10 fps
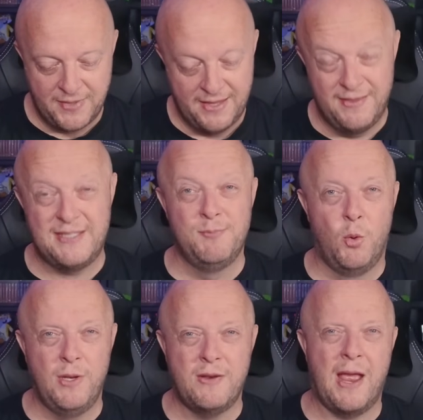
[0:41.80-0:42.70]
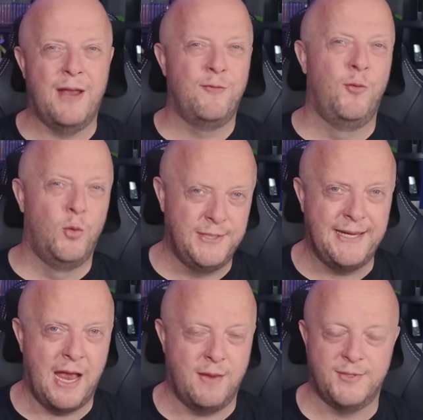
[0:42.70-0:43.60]
This morning I had 40
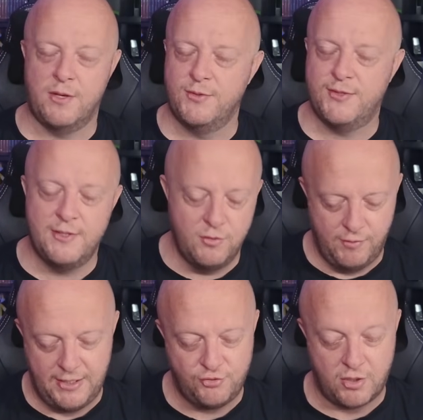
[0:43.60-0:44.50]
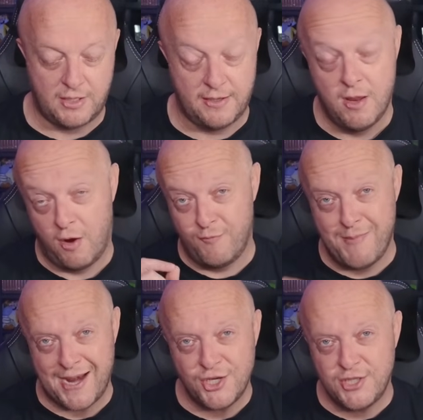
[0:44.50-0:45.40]
games and I was still really struggling. I've
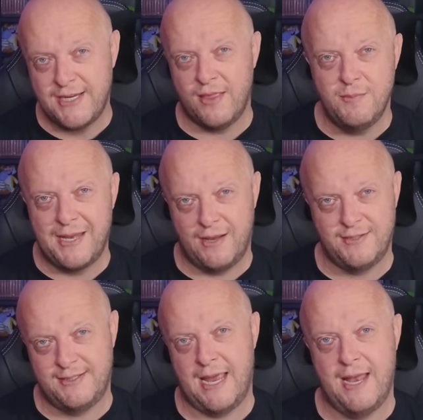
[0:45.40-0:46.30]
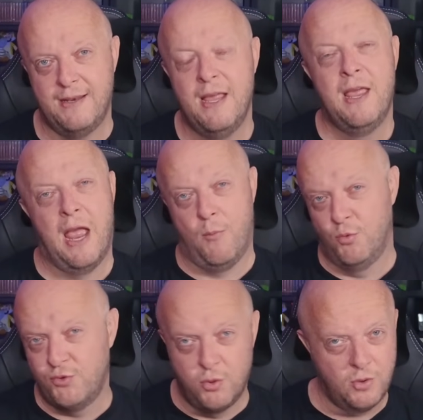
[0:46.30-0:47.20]
managed to get them down to 10 and we'll
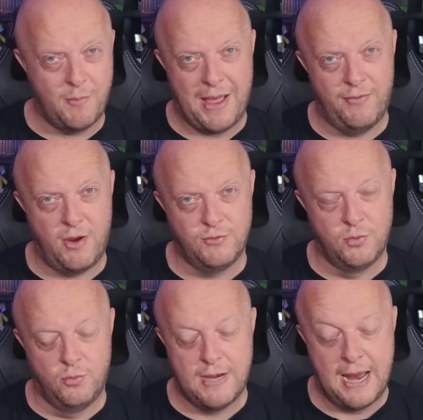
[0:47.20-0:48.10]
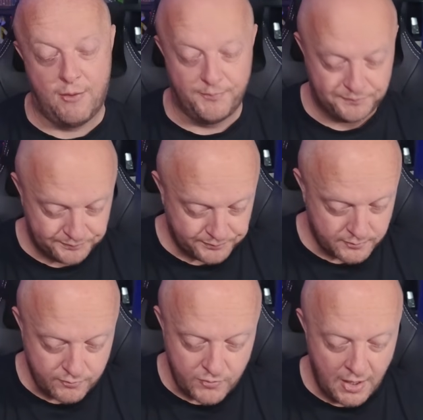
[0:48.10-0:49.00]
talk about those all now.
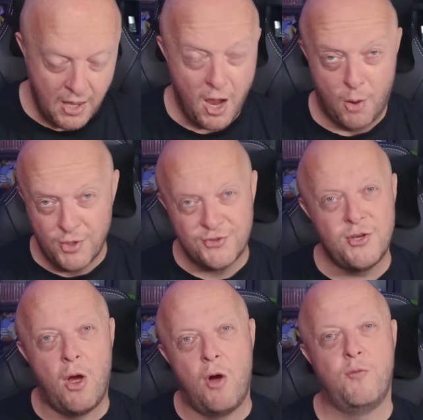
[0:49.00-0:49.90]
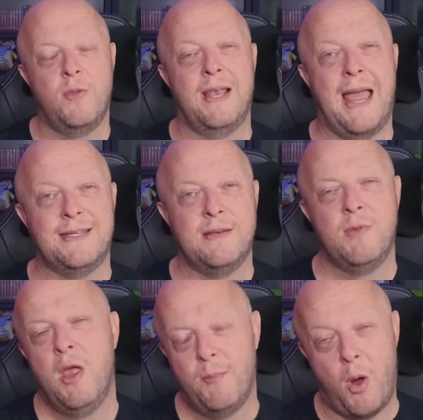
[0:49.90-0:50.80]
I want to start off with Aladdin,
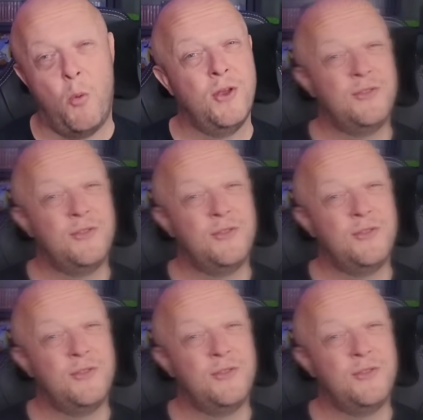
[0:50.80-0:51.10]
but I want to